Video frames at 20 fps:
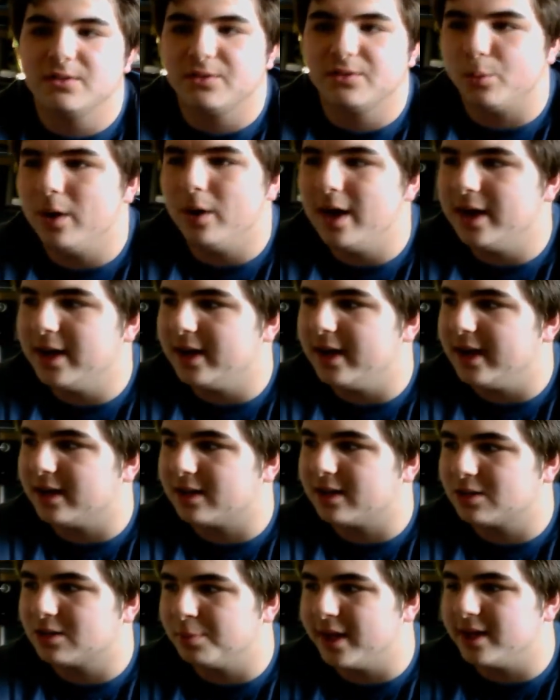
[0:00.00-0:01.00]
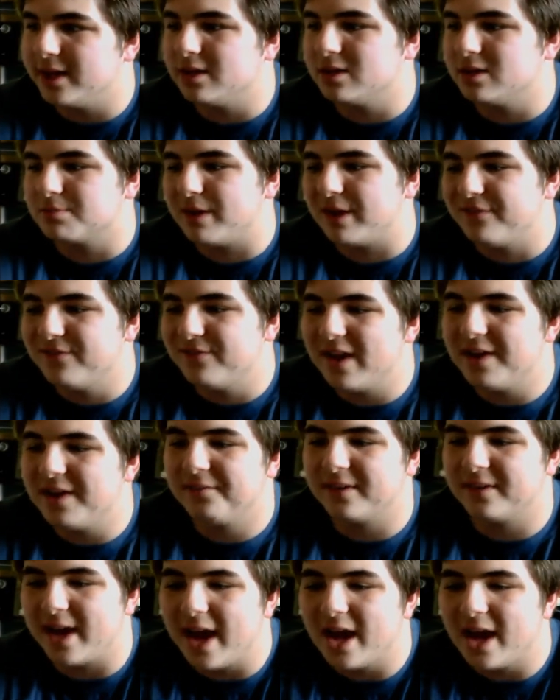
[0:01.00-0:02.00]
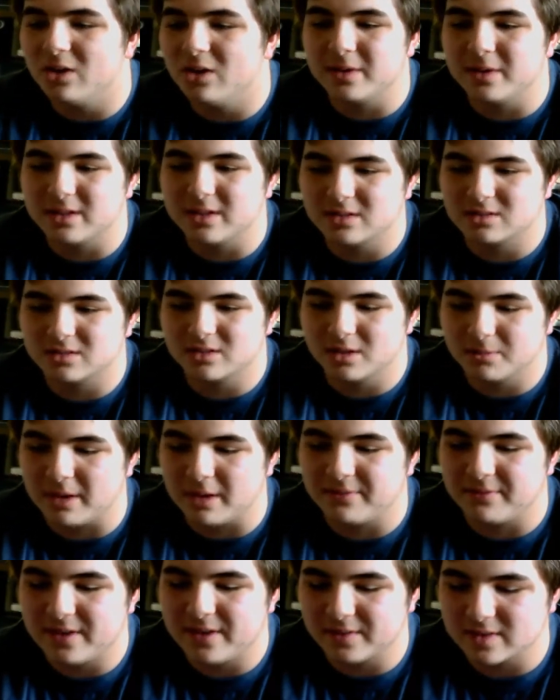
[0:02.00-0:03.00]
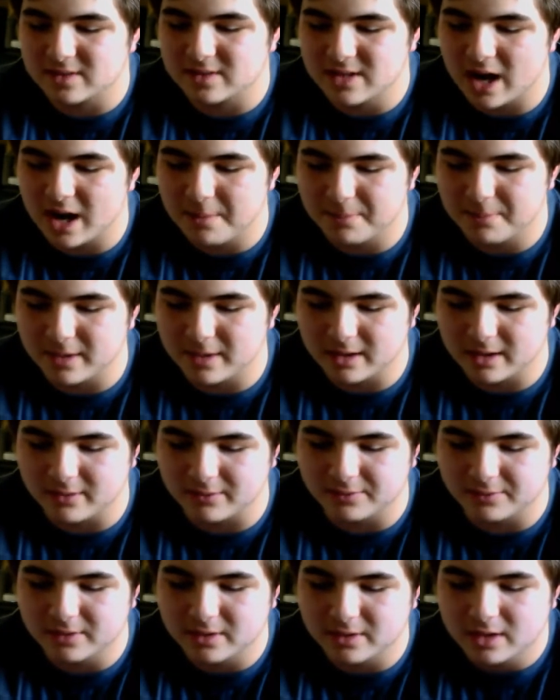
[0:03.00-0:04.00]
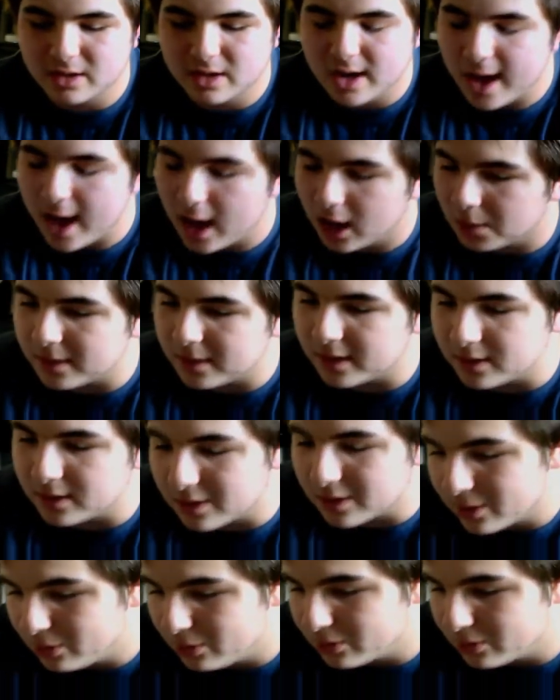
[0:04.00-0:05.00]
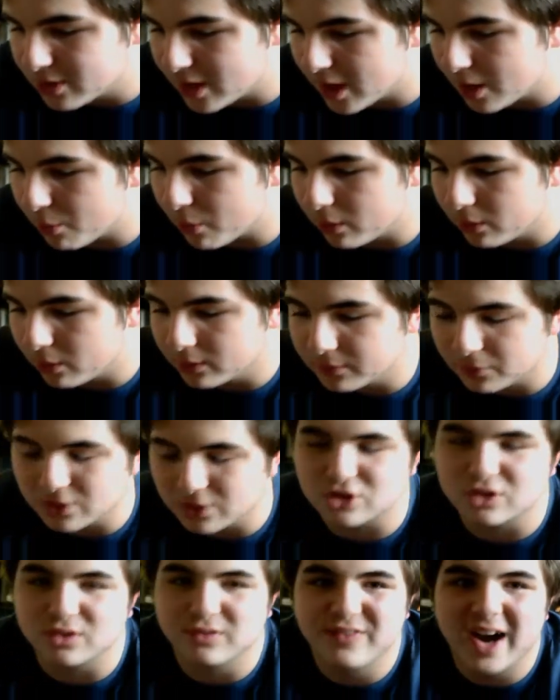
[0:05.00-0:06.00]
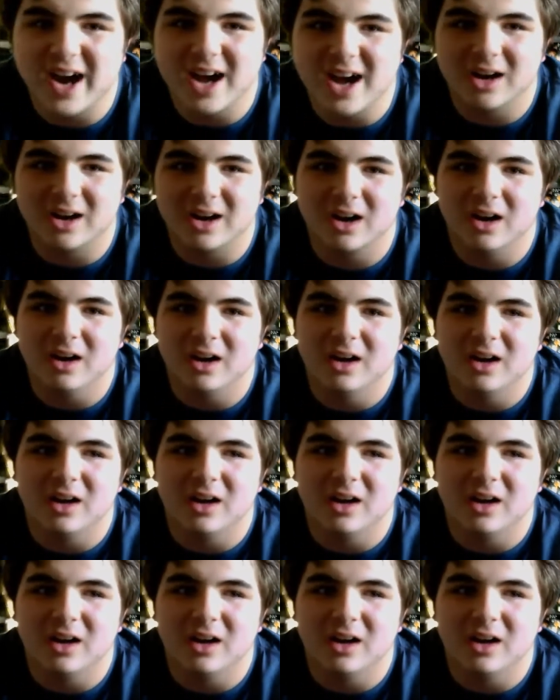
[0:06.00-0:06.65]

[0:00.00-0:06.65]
For one, it explains my favorite element, my favorite type of element in the whole entire world, which is fire,